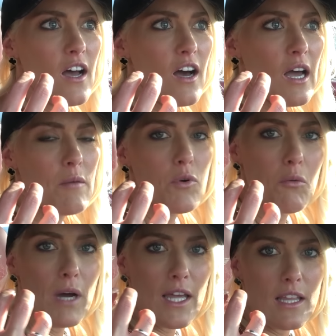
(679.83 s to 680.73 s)
I
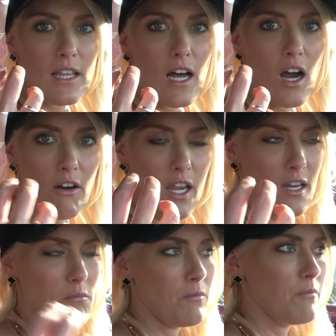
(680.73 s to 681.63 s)
bought my
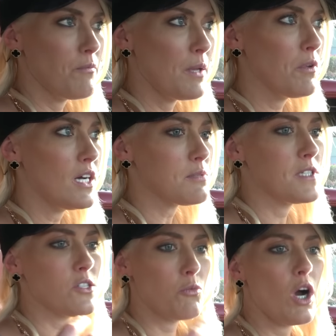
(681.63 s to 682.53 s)
Huracán, people ask
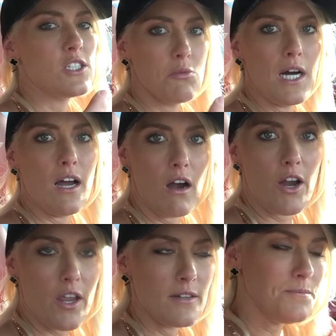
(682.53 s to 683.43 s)
me, so why'd you buy a
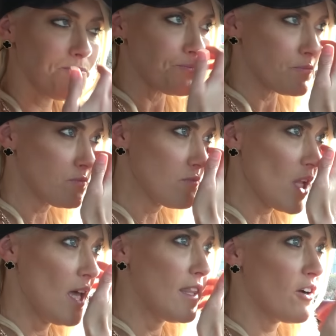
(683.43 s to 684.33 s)
Huracán?
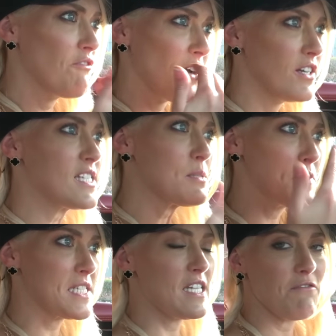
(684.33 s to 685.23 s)
And there are very
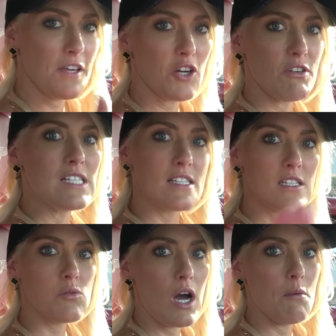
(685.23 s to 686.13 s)
specific
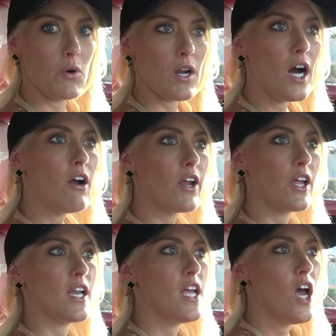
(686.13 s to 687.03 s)
reasons why I bought a
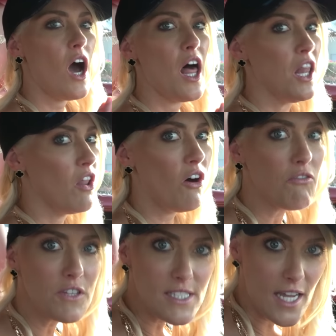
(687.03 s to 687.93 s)
Huracán. I
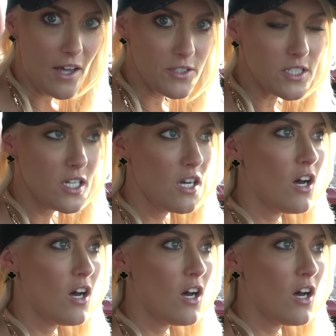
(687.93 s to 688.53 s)
love the sound.